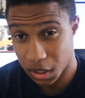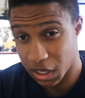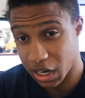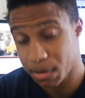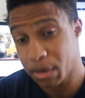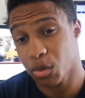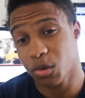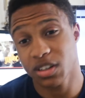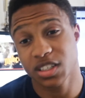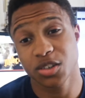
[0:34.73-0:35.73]
lot of people
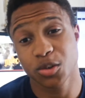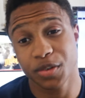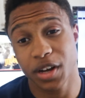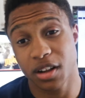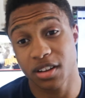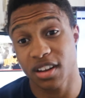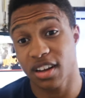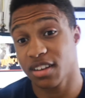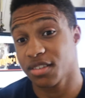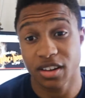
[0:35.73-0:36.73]
want to see you fail in
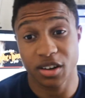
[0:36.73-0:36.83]
life,